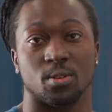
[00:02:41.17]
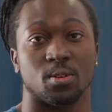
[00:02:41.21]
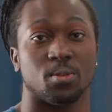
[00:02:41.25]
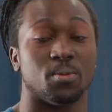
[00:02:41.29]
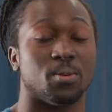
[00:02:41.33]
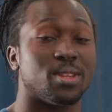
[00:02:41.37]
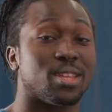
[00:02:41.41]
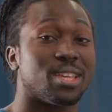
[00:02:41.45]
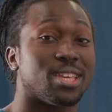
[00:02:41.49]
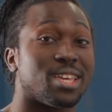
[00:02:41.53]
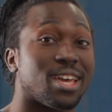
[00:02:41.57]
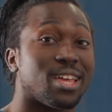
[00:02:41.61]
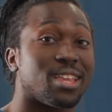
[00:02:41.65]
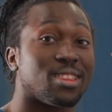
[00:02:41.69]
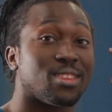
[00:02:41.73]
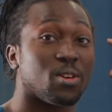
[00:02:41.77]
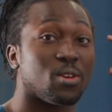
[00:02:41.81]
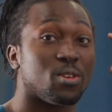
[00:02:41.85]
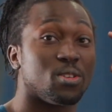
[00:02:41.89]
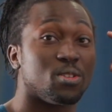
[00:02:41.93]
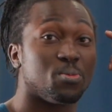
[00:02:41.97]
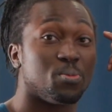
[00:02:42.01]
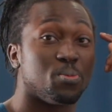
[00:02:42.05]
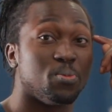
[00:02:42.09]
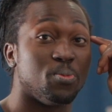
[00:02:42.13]
You want to get
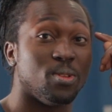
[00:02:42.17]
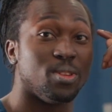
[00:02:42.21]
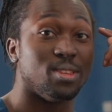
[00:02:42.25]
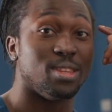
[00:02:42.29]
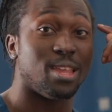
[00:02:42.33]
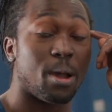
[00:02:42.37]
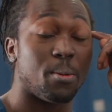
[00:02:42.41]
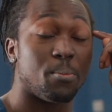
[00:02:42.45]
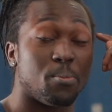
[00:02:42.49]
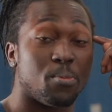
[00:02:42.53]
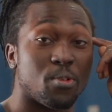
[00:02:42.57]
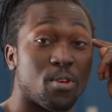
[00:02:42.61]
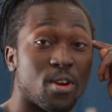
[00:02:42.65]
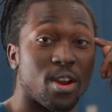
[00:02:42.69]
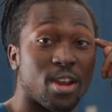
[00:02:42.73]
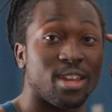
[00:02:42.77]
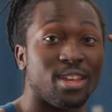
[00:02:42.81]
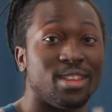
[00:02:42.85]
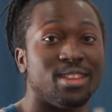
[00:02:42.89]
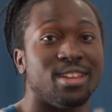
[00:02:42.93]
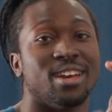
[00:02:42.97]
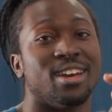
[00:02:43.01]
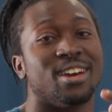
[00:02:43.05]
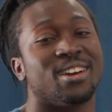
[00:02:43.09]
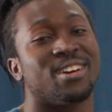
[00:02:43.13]
that
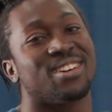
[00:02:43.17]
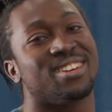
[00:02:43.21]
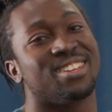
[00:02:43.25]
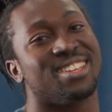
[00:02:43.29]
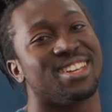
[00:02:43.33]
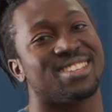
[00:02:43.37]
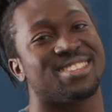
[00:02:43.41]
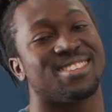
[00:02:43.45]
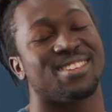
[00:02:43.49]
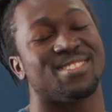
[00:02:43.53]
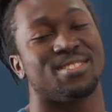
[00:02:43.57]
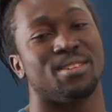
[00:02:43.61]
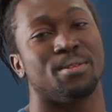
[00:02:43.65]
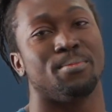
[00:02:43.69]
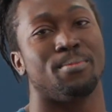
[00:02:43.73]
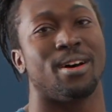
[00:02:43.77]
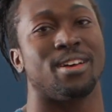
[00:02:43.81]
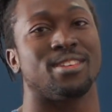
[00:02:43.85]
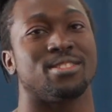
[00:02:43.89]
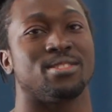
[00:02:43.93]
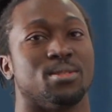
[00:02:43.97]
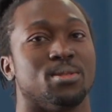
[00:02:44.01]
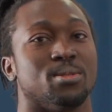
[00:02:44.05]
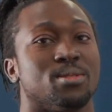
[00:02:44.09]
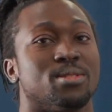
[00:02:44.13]
brain connected to
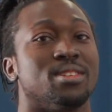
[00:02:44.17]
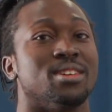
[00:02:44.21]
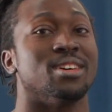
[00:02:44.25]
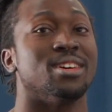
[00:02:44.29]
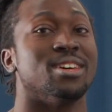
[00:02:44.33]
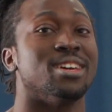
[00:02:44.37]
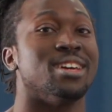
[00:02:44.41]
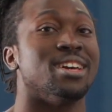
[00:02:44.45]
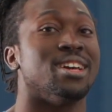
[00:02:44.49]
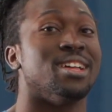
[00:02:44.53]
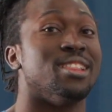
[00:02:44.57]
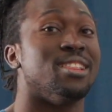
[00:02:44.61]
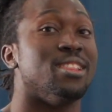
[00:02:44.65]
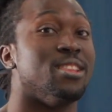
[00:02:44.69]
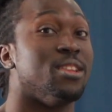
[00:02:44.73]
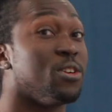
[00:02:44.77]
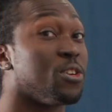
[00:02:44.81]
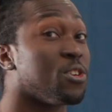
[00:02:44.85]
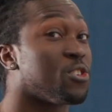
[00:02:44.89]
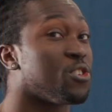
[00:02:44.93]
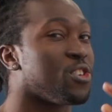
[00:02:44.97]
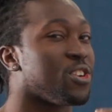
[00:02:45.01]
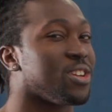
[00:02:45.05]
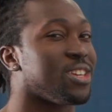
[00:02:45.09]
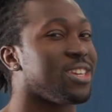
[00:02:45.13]
muscles.
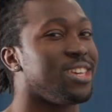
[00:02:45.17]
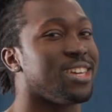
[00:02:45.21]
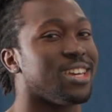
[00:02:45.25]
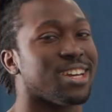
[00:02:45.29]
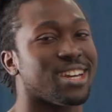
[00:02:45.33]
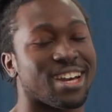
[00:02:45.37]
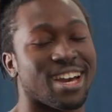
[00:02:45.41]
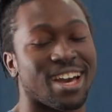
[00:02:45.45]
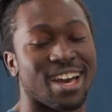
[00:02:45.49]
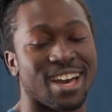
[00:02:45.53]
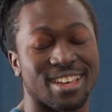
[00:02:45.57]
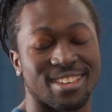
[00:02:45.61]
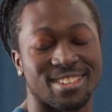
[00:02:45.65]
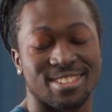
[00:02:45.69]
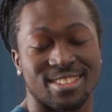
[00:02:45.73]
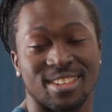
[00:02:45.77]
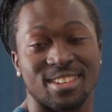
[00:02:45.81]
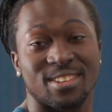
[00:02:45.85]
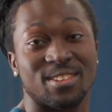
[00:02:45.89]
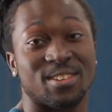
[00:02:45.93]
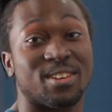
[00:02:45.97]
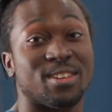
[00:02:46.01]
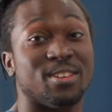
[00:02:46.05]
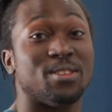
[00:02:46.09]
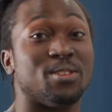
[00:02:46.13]
Little trick here, guys.
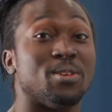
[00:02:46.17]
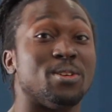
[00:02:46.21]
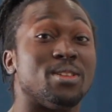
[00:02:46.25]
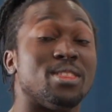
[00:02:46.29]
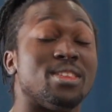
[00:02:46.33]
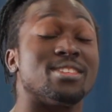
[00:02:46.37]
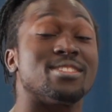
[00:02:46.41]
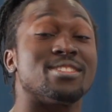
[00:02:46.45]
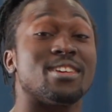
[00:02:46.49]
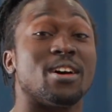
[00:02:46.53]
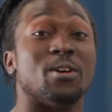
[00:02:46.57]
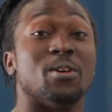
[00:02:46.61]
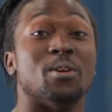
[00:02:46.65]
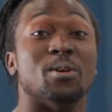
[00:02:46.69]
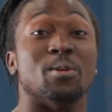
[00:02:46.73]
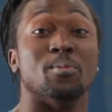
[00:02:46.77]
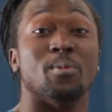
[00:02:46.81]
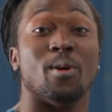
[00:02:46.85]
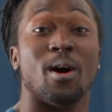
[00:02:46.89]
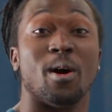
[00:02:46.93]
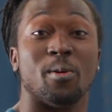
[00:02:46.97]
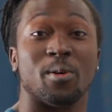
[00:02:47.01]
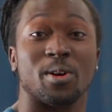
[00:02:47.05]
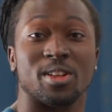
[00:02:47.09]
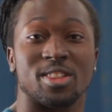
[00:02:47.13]
You can do this at home
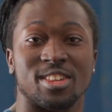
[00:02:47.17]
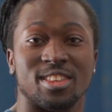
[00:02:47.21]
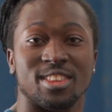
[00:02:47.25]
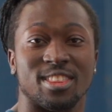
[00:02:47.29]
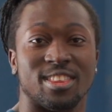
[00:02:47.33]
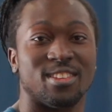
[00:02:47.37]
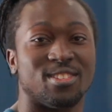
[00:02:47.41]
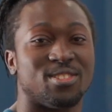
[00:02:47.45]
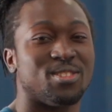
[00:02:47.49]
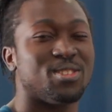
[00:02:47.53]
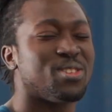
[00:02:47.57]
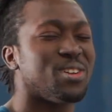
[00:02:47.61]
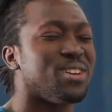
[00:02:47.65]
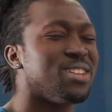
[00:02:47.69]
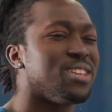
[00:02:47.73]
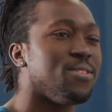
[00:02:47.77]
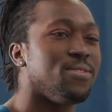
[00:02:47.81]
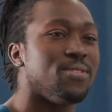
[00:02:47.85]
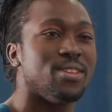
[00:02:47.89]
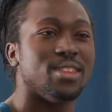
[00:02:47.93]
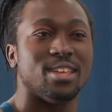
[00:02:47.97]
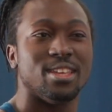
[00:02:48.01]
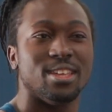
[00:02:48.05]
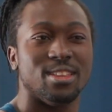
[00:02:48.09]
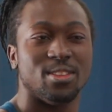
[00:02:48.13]
while watching this. You don't
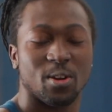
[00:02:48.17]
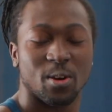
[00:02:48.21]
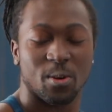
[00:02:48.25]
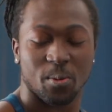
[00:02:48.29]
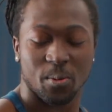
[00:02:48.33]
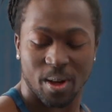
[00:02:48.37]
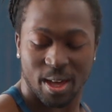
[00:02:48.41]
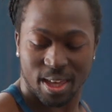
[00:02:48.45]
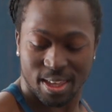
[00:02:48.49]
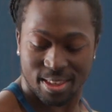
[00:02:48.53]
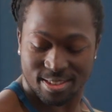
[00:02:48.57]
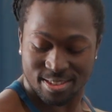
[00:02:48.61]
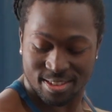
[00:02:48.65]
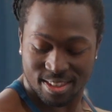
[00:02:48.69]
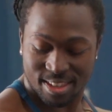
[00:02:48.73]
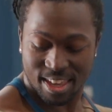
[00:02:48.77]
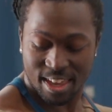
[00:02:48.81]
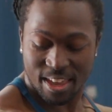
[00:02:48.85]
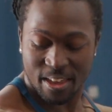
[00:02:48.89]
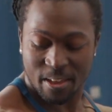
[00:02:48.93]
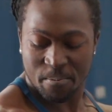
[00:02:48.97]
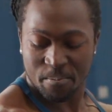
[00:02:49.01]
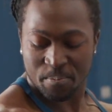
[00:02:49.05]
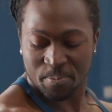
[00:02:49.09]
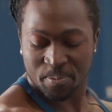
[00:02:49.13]
even need no weights,
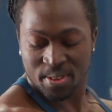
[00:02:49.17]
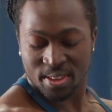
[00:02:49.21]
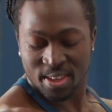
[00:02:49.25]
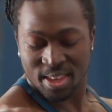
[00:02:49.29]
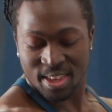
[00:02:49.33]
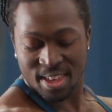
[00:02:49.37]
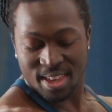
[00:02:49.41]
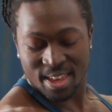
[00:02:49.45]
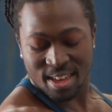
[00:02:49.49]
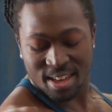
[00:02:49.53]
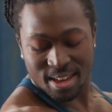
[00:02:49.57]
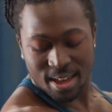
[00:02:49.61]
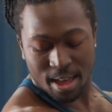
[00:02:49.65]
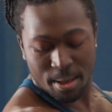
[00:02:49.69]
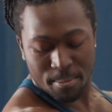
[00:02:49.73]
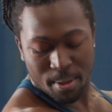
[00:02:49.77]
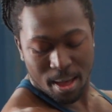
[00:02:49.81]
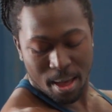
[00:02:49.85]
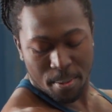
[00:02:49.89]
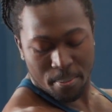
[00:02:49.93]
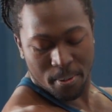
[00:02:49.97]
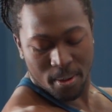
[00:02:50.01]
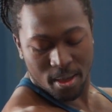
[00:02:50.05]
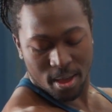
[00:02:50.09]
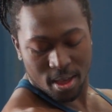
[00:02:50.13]
okay? Come
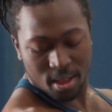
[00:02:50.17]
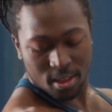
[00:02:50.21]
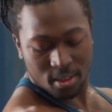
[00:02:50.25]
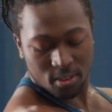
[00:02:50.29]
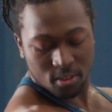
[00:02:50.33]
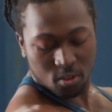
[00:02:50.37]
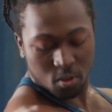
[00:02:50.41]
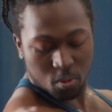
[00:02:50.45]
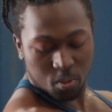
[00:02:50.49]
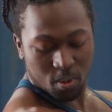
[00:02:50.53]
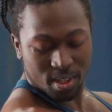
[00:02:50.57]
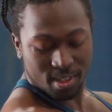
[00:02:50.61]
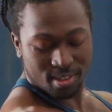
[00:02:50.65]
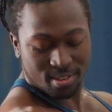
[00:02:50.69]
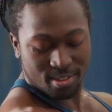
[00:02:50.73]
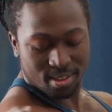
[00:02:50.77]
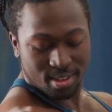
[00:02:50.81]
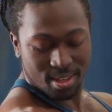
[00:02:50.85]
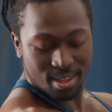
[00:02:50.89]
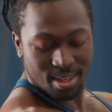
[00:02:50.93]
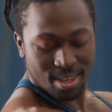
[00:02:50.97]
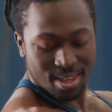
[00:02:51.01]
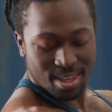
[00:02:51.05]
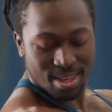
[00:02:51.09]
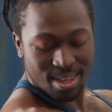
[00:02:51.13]
up,
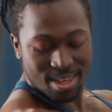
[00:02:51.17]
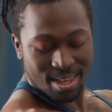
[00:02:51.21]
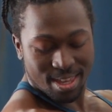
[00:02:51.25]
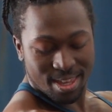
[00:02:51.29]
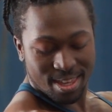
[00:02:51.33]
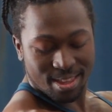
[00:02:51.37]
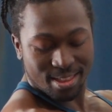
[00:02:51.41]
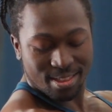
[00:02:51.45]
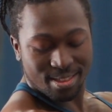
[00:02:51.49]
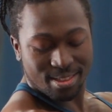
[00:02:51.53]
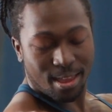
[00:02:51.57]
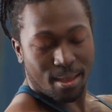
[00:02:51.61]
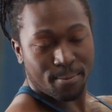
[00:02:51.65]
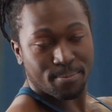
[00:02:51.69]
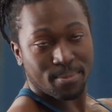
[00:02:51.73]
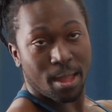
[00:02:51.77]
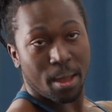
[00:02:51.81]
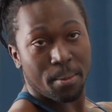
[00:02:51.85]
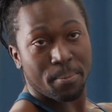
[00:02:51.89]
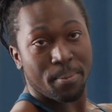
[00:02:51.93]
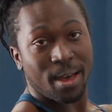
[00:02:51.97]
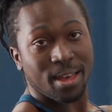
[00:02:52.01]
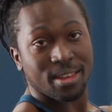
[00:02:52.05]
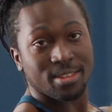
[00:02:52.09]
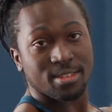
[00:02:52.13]
twist, tap
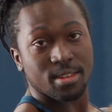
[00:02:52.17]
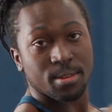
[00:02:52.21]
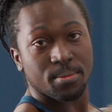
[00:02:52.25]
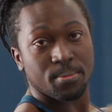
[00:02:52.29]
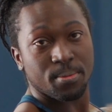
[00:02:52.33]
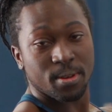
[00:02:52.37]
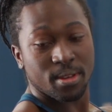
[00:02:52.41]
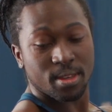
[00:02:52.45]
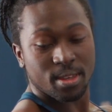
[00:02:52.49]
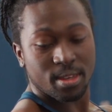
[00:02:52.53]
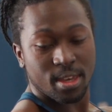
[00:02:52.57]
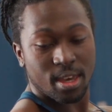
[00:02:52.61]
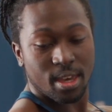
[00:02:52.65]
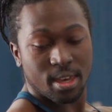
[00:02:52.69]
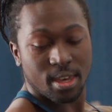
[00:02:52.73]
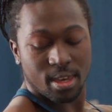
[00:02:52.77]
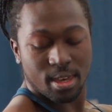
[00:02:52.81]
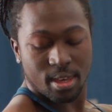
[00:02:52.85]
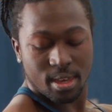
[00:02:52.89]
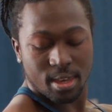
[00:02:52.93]
that bicep, okay?